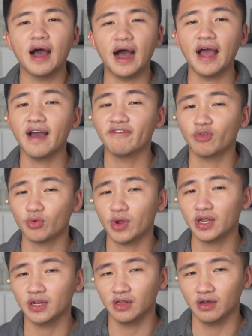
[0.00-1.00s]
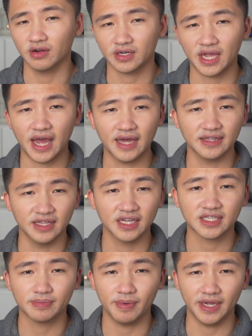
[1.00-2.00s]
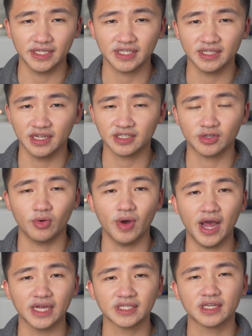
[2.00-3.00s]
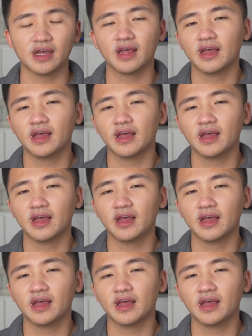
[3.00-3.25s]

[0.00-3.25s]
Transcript: I have already looked at Nix-based NixOS,